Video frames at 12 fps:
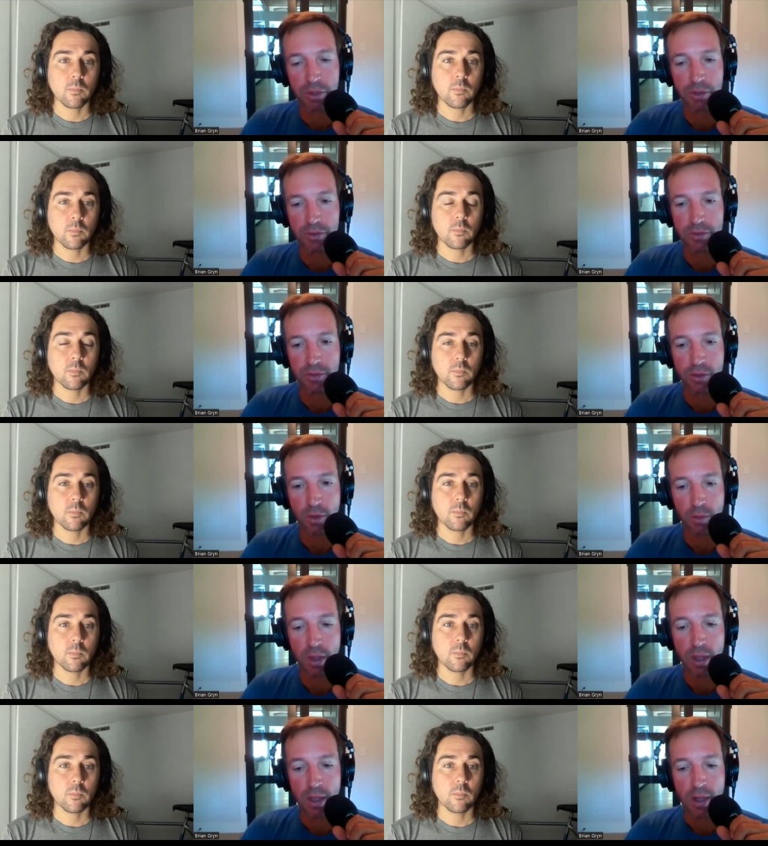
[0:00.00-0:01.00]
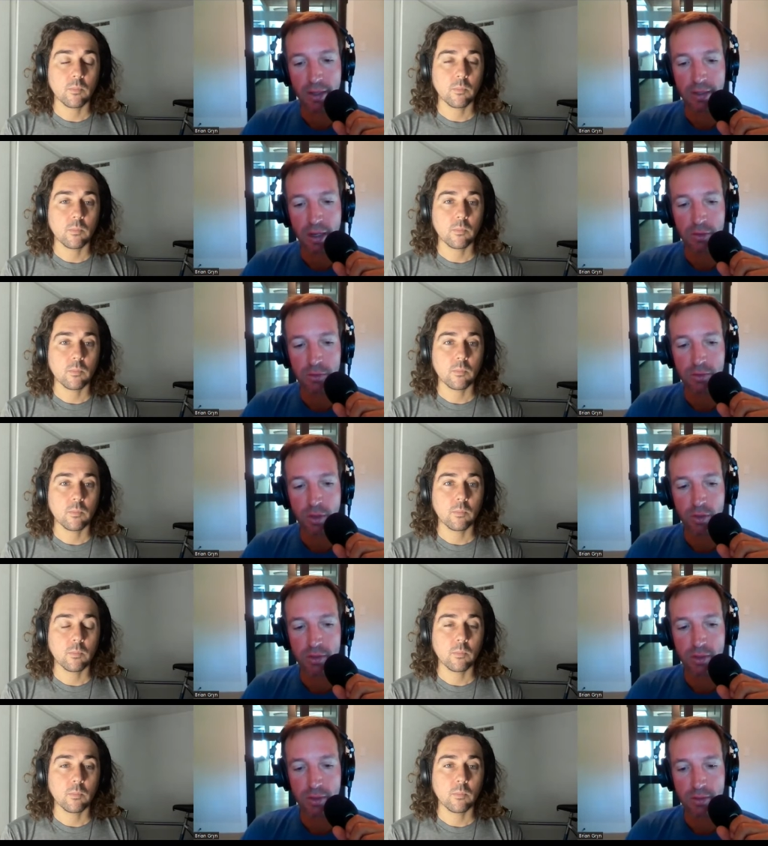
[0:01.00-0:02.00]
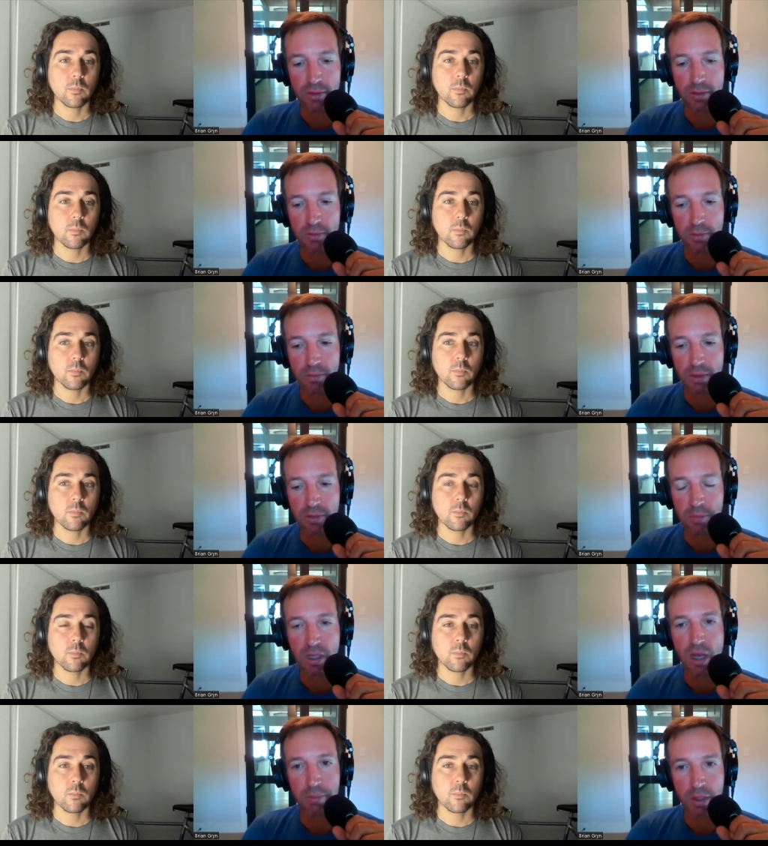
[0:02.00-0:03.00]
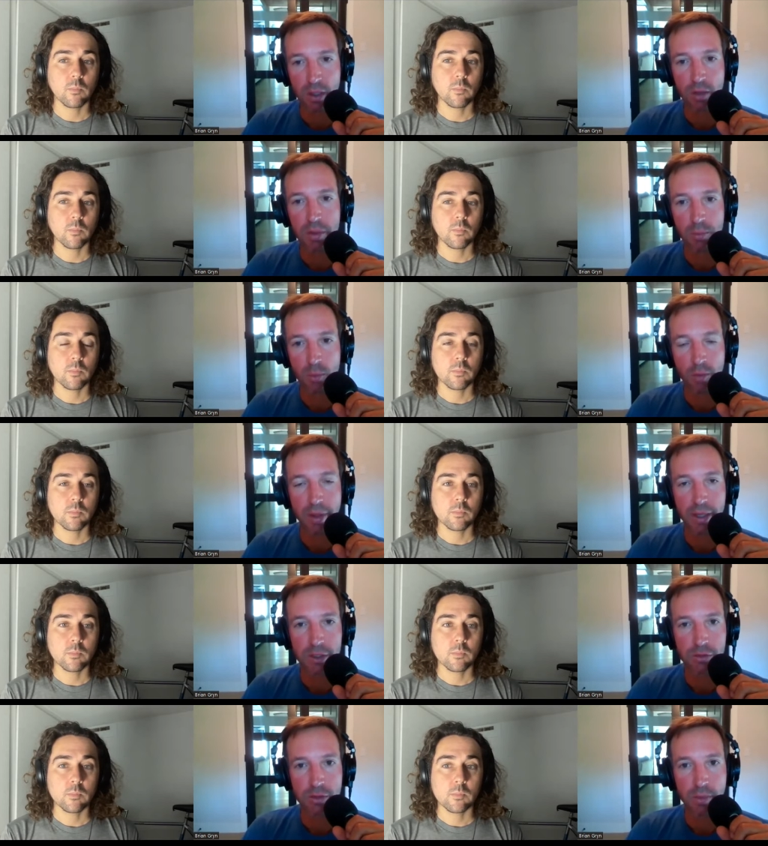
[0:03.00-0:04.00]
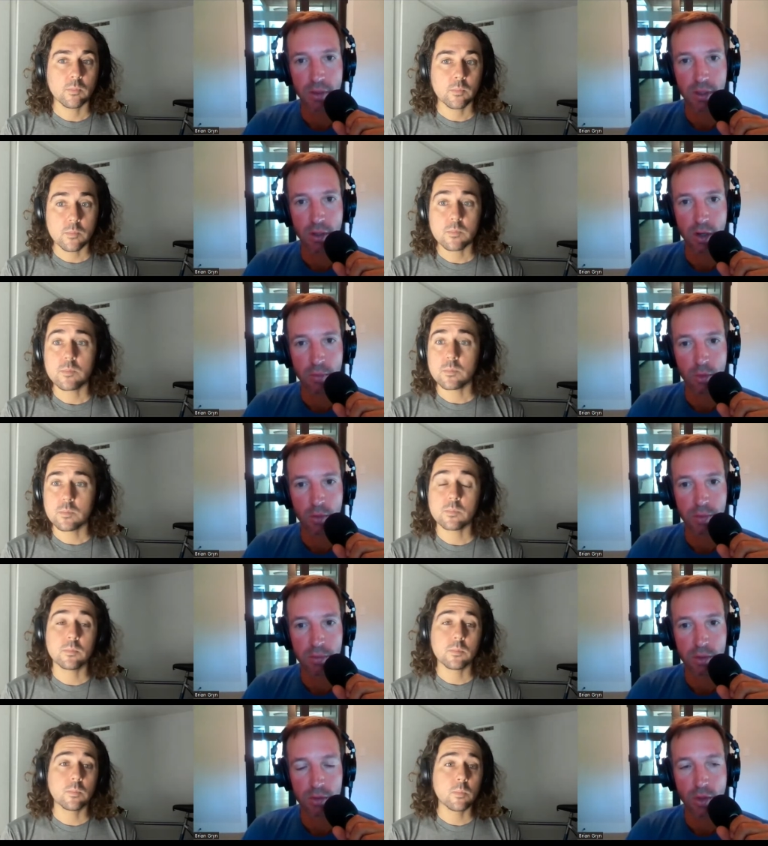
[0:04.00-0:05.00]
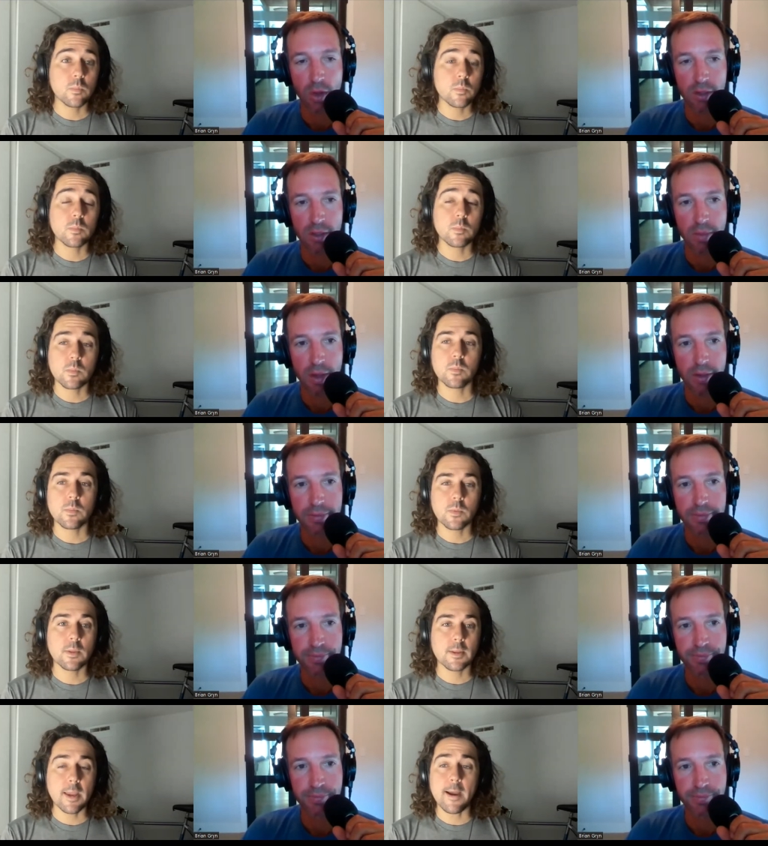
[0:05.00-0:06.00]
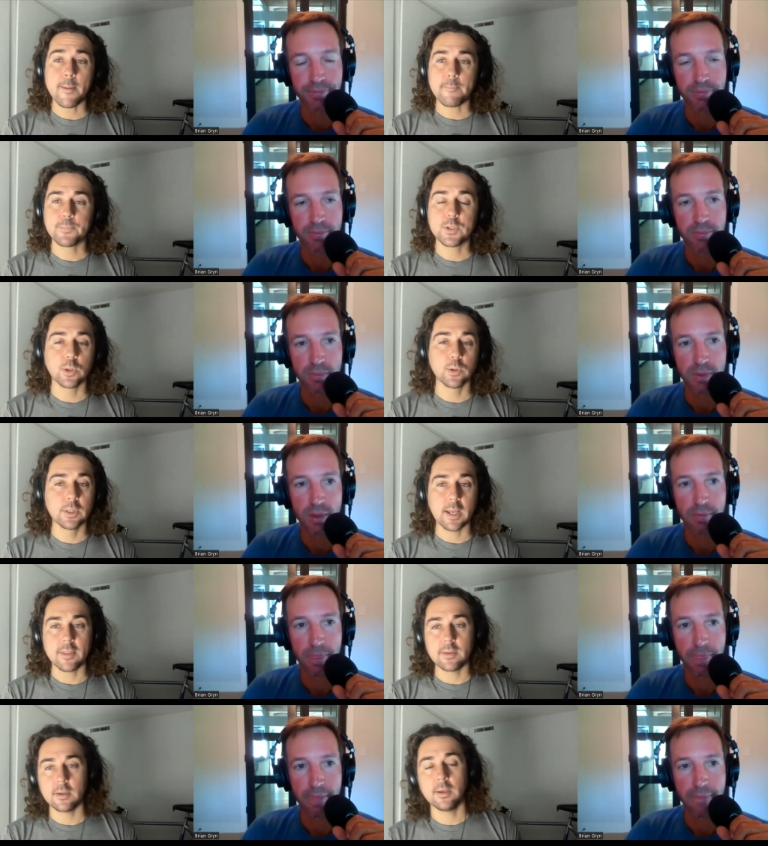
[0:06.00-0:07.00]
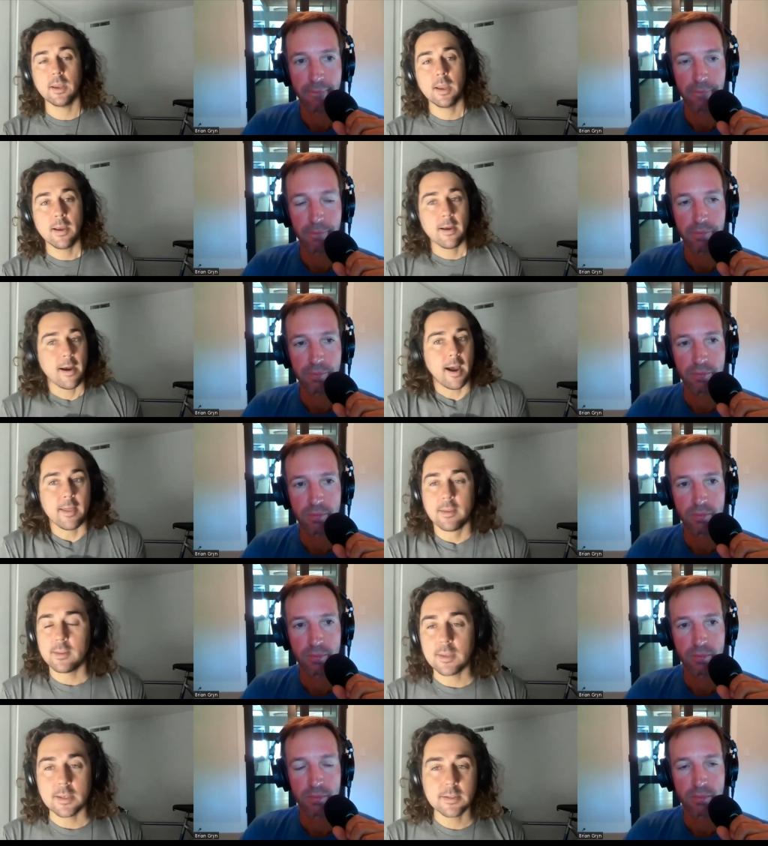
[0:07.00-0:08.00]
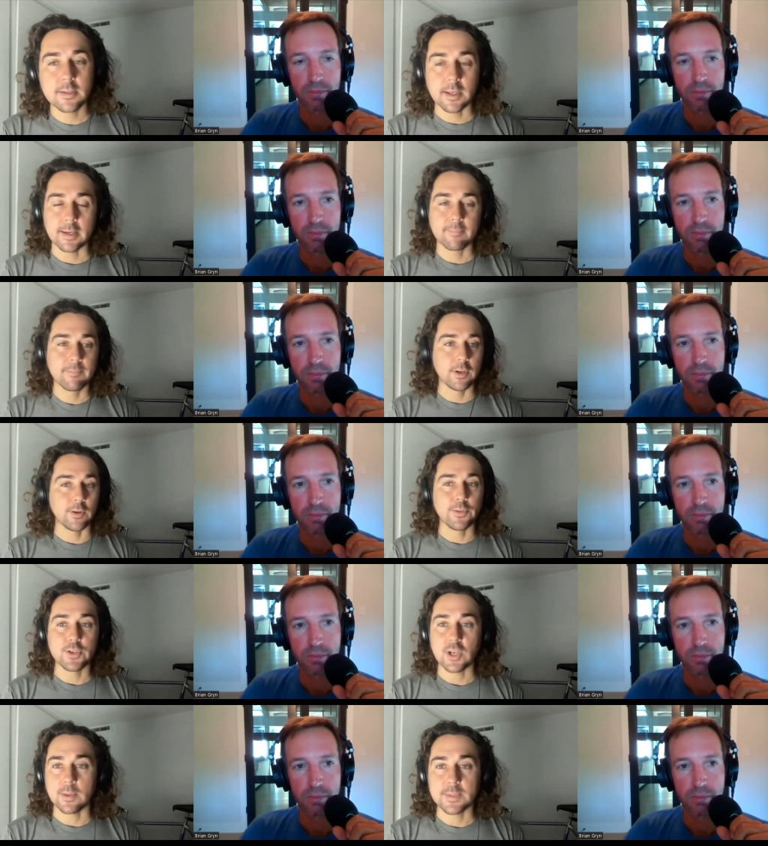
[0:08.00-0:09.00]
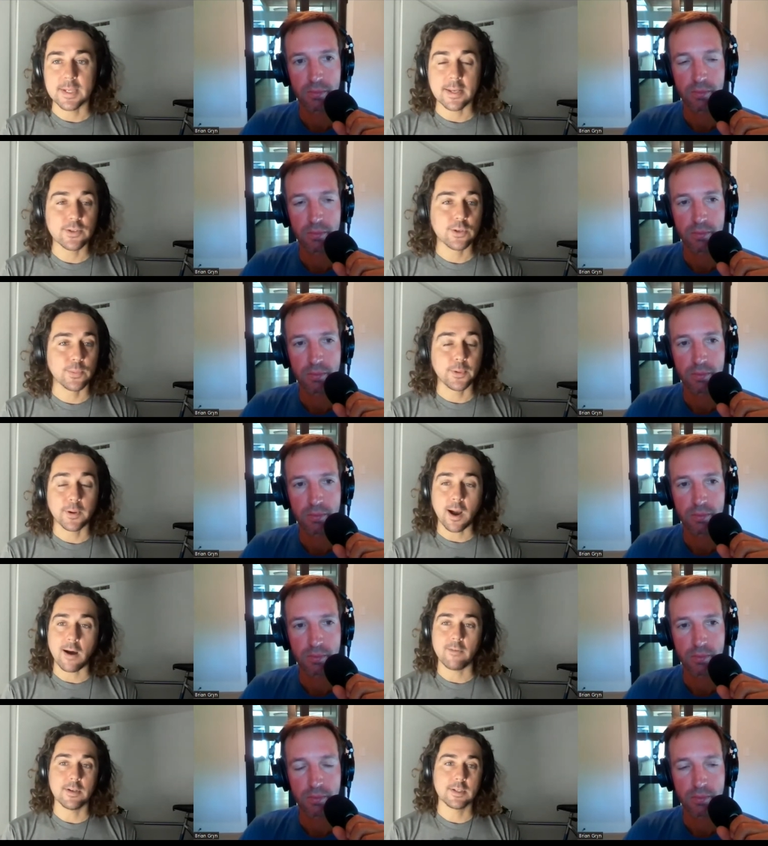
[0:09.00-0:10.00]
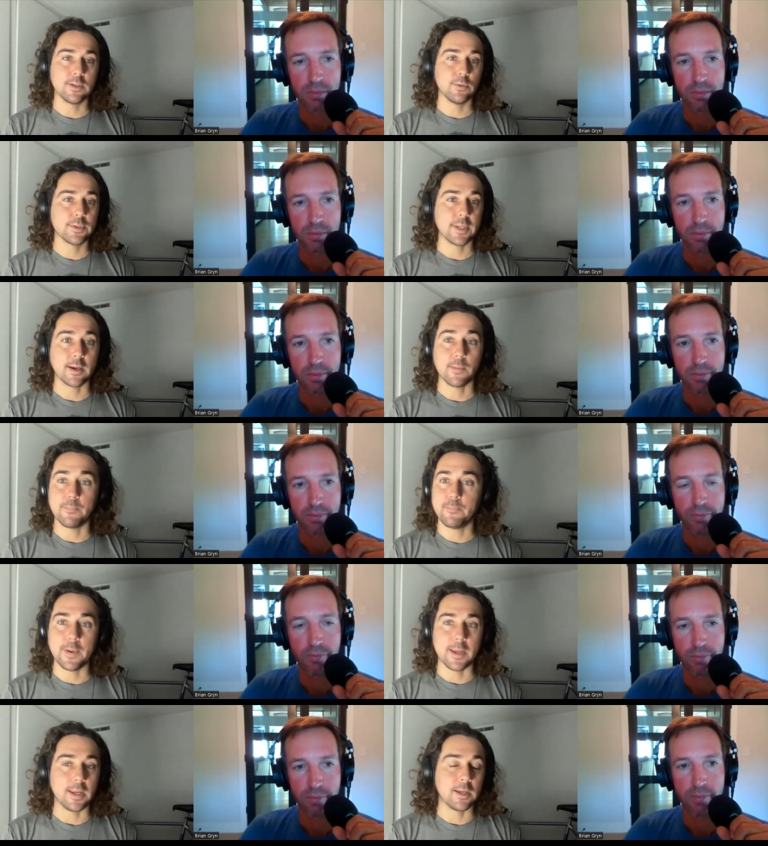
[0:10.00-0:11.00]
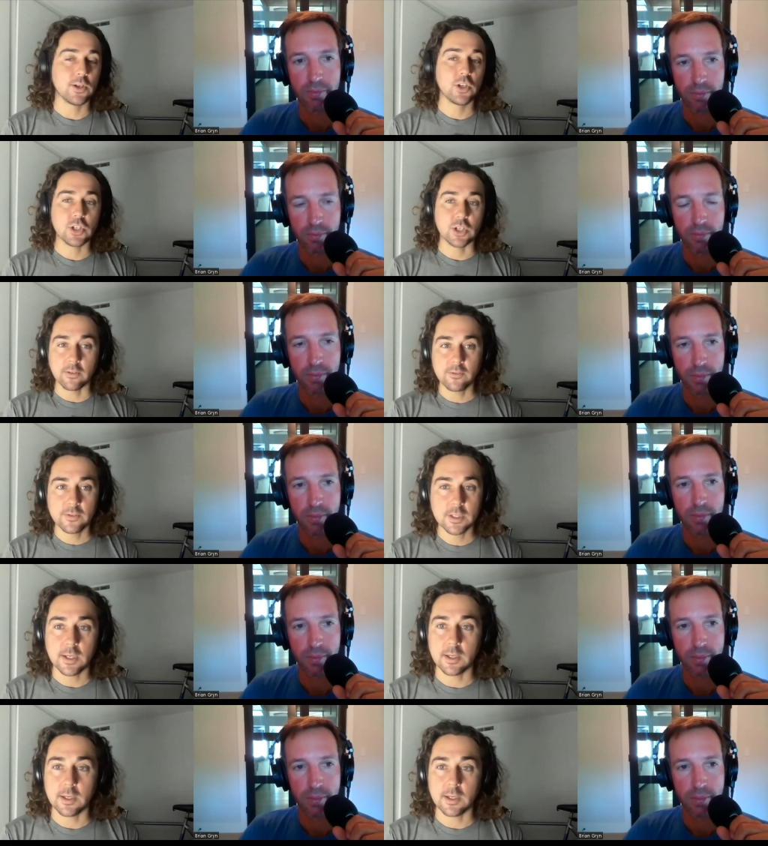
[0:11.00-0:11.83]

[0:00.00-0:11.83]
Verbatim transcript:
Speaker 1: curious to know, like, are you starting to, is it becoming a little bit more mainstream, or, or more people are talking about it?
Speaker 2: Yeah, totally. I think, I think things like, you know, the James Nestor book obviously was like a big shift